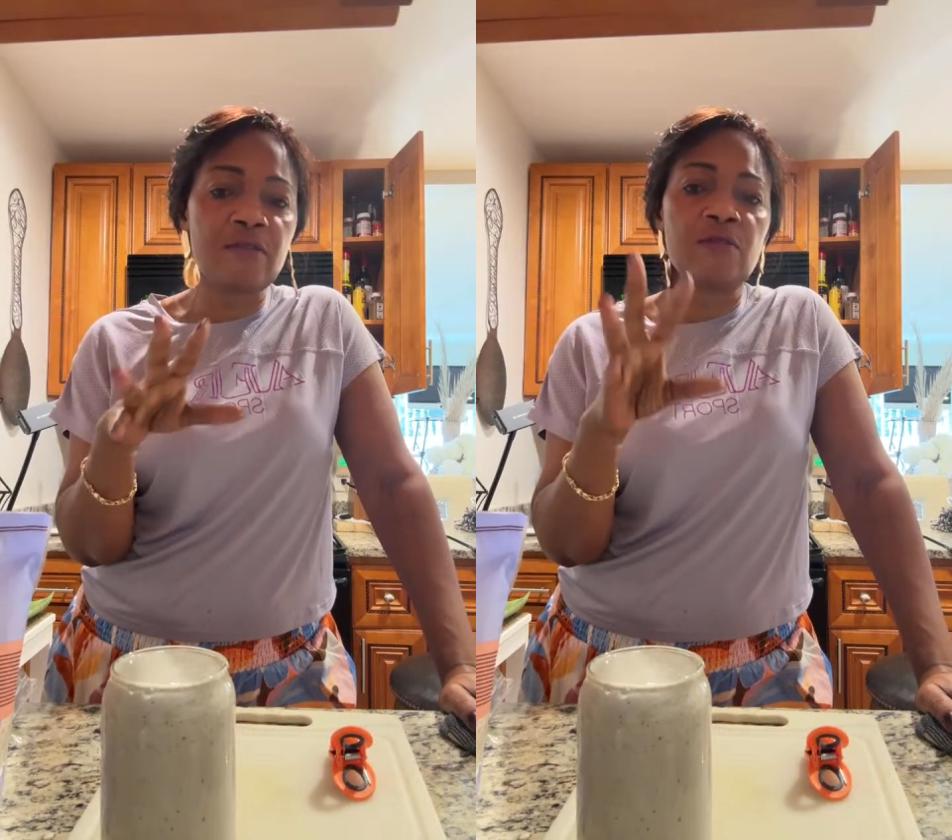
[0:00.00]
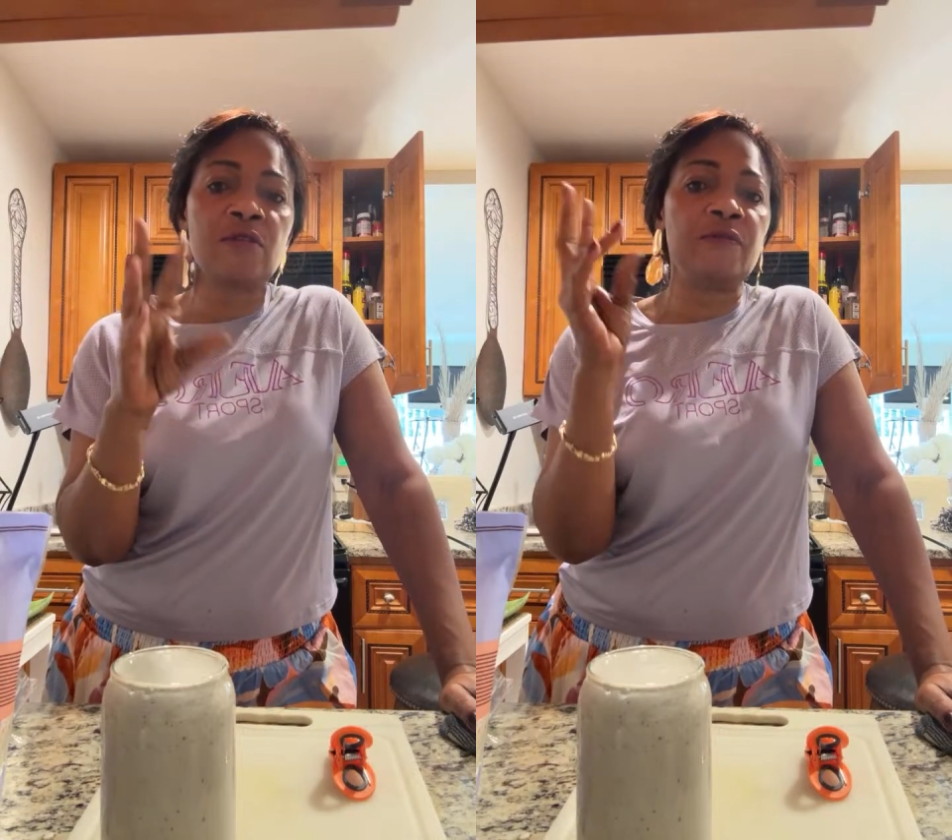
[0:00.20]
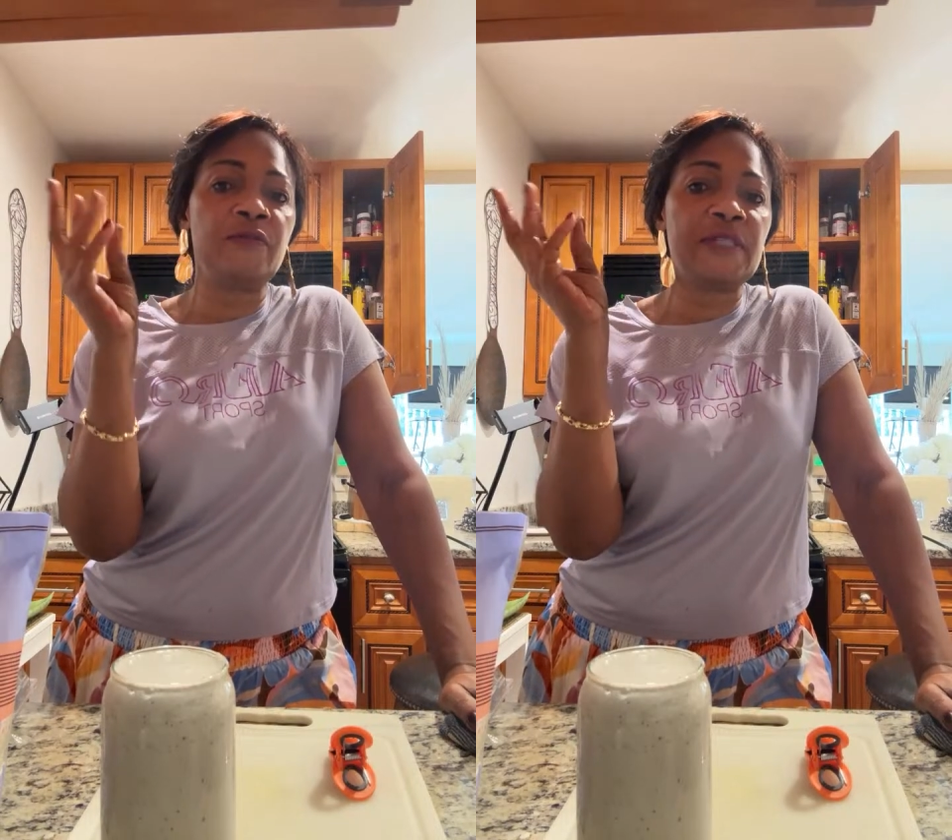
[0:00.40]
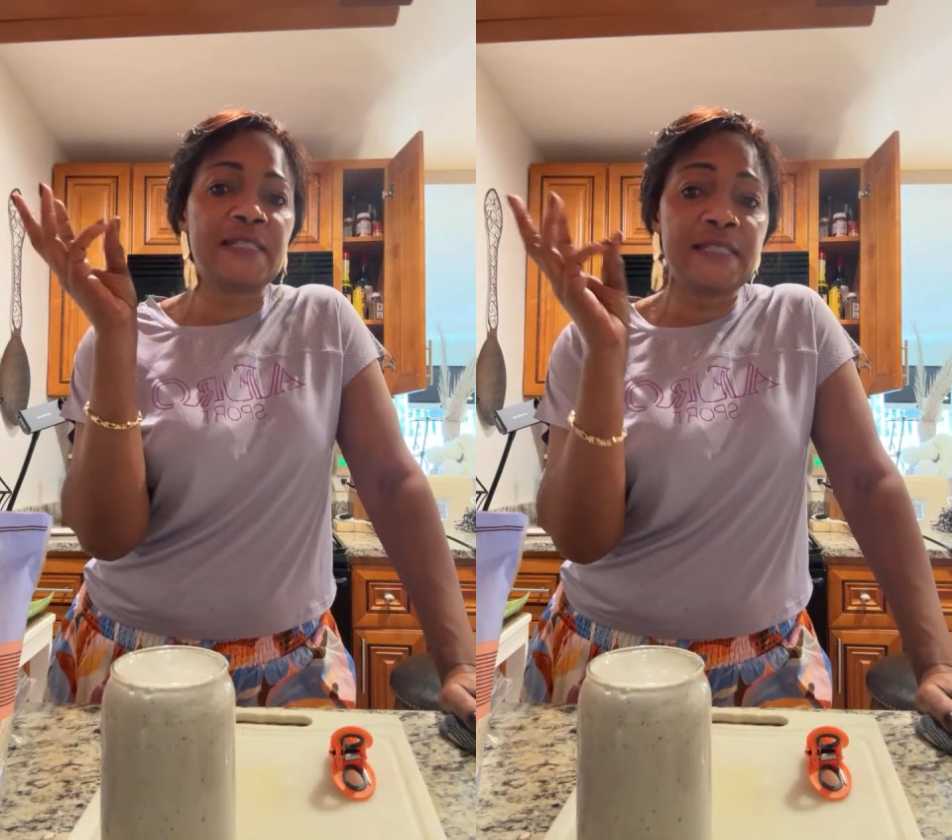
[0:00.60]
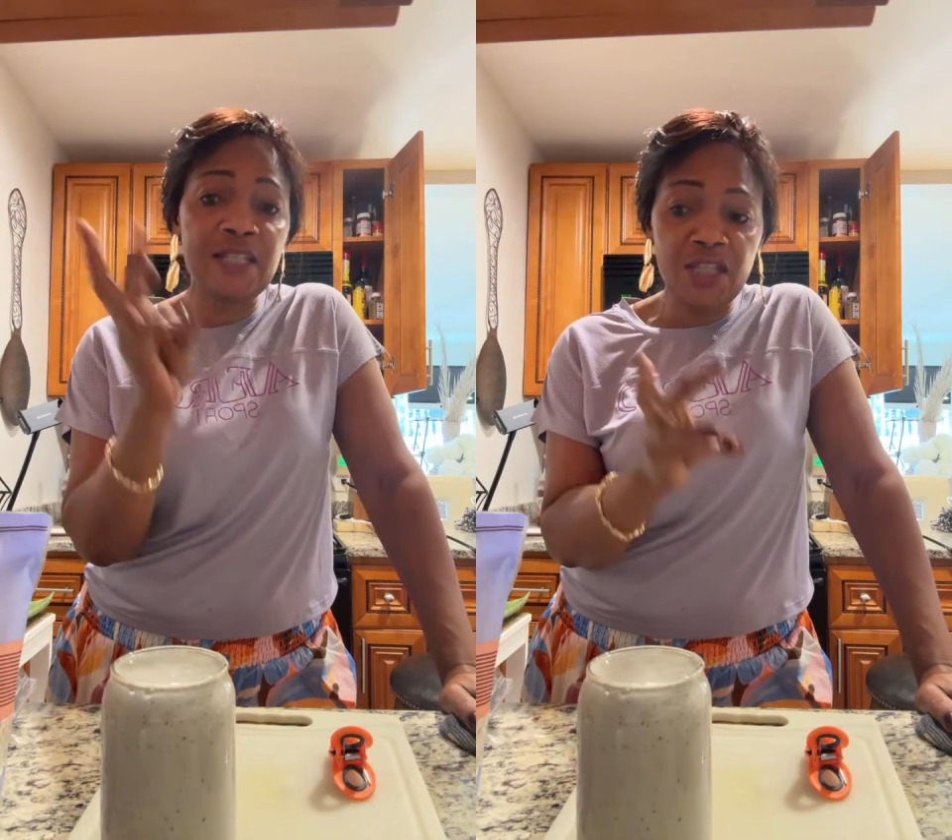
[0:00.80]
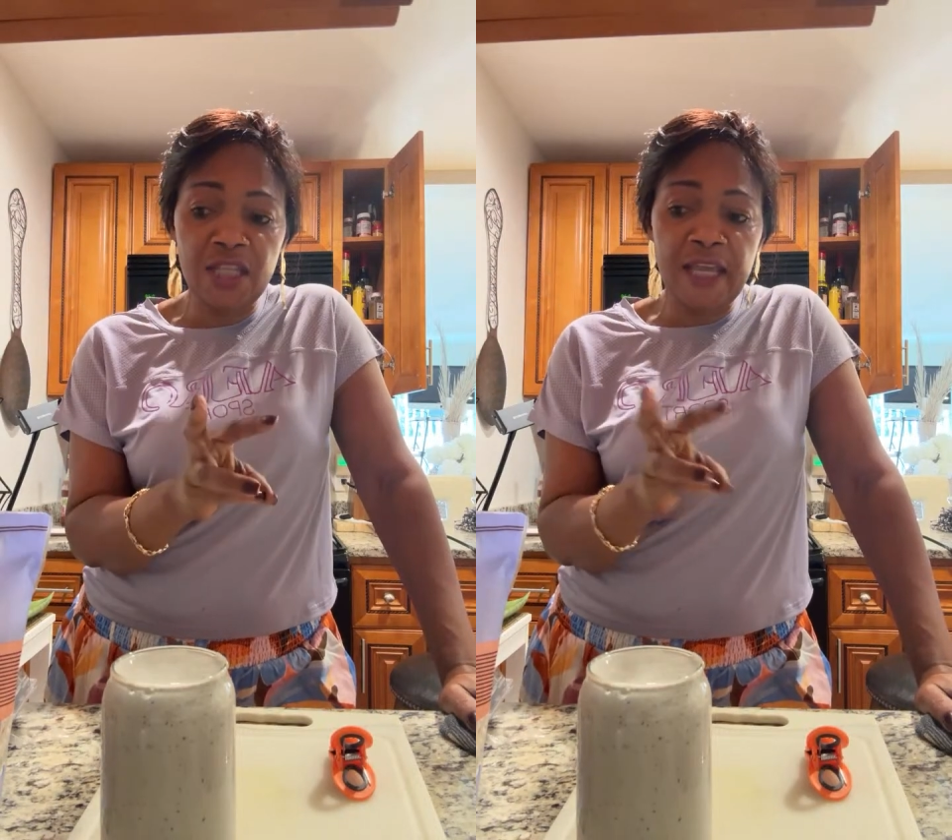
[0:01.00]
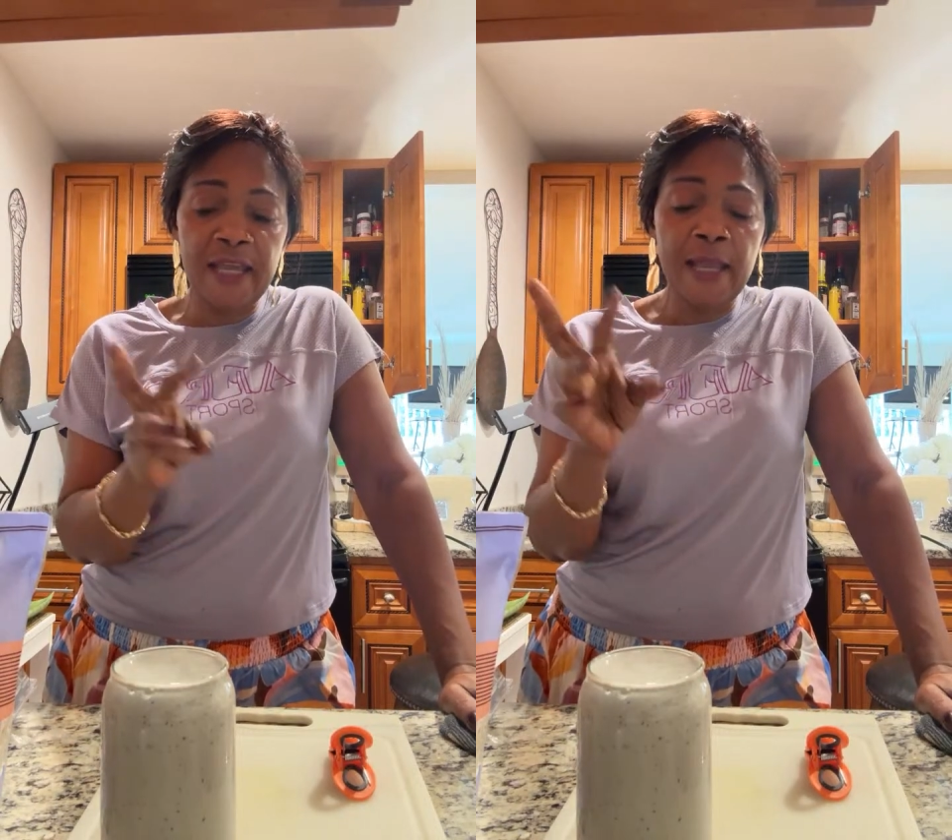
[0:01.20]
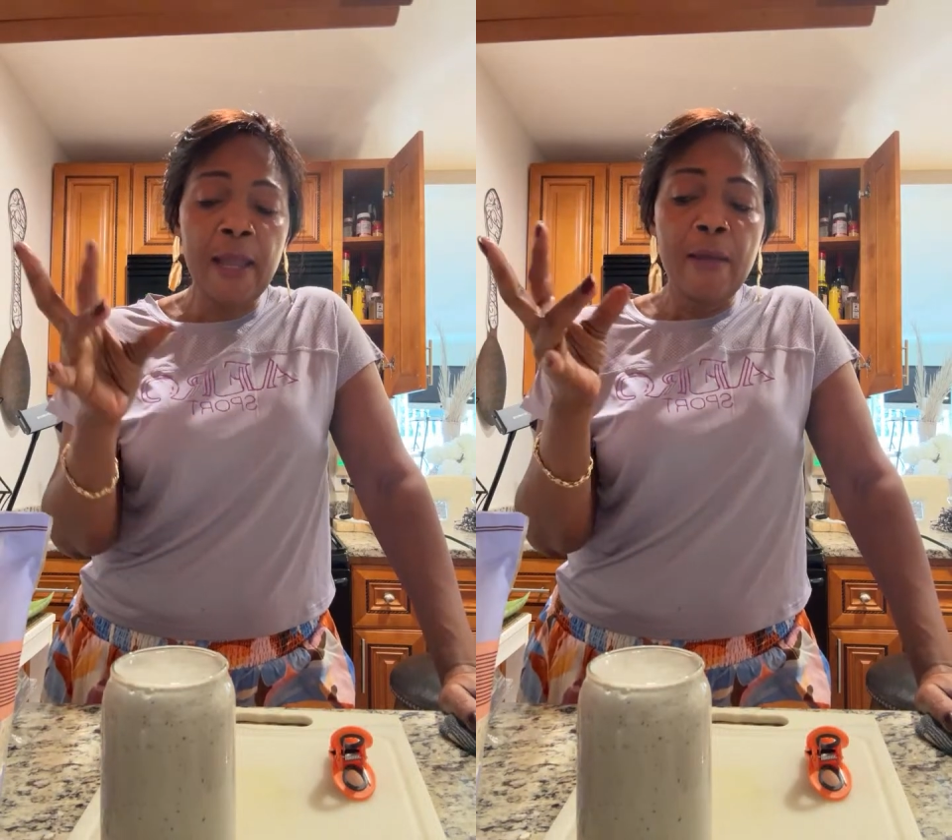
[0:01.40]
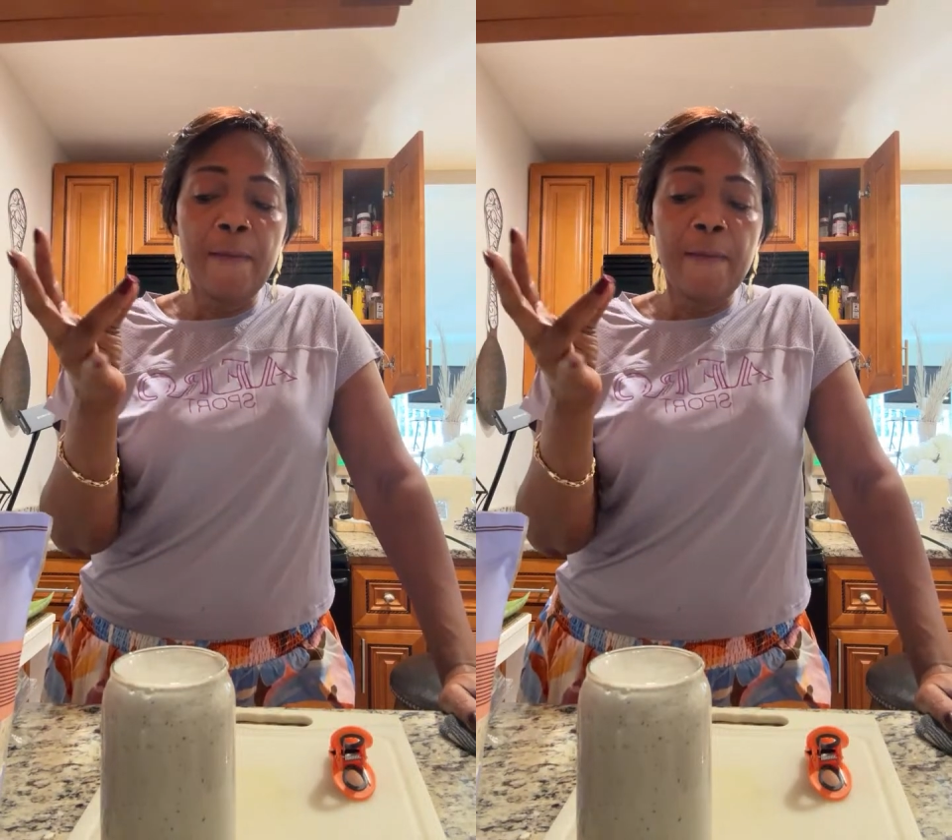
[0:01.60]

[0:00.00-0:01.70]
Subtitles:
could go for Sunday,